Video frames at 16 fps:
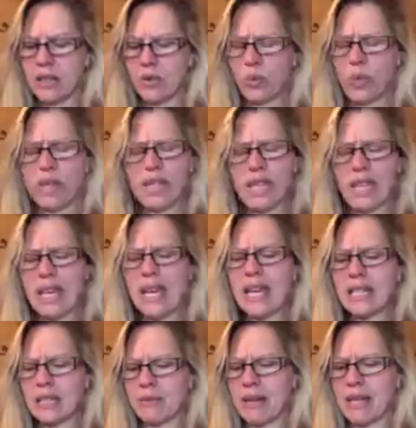We the
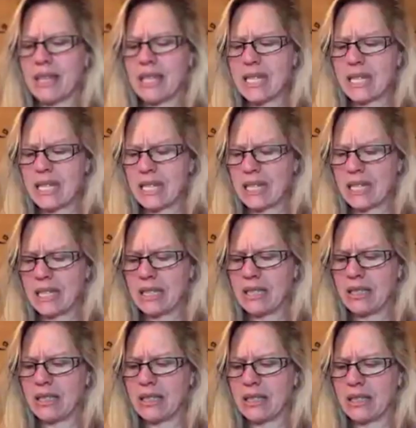Kingdom, I think it
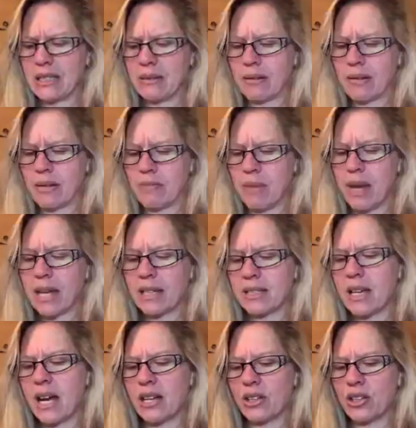is. Micah
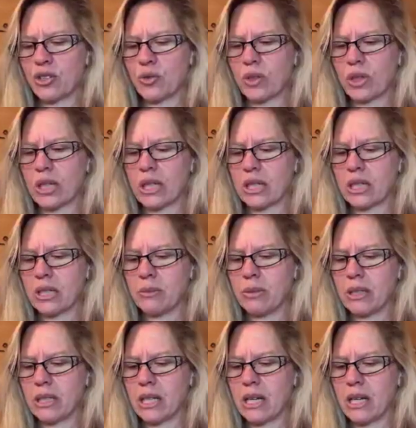Tyler's really good,
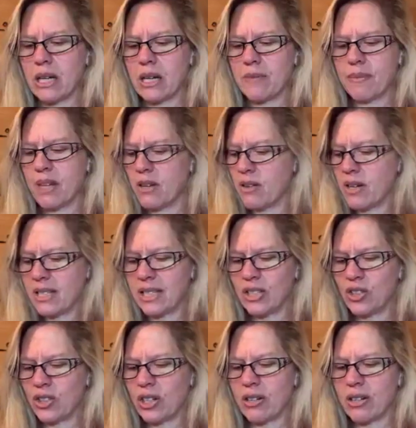but oh, I didn't
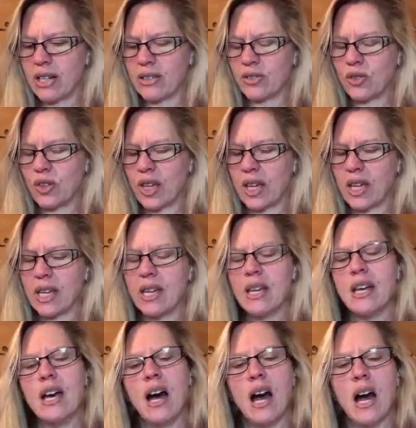share it yesterday.
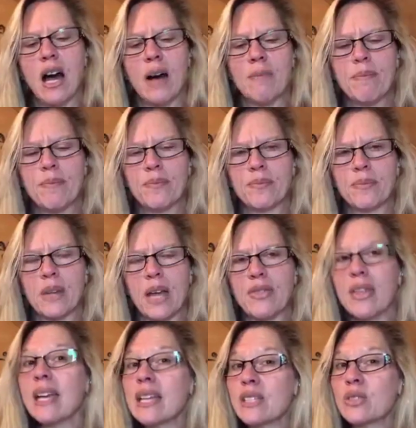I
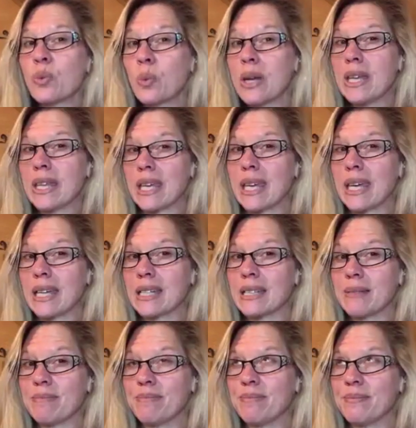think it's We the
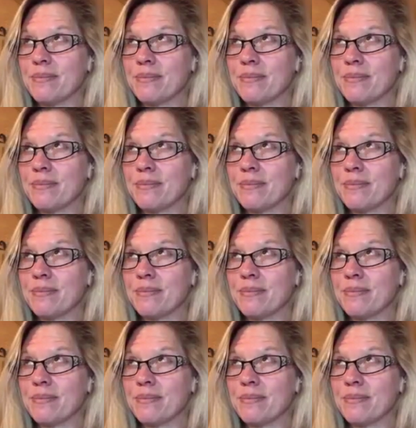Kingdom.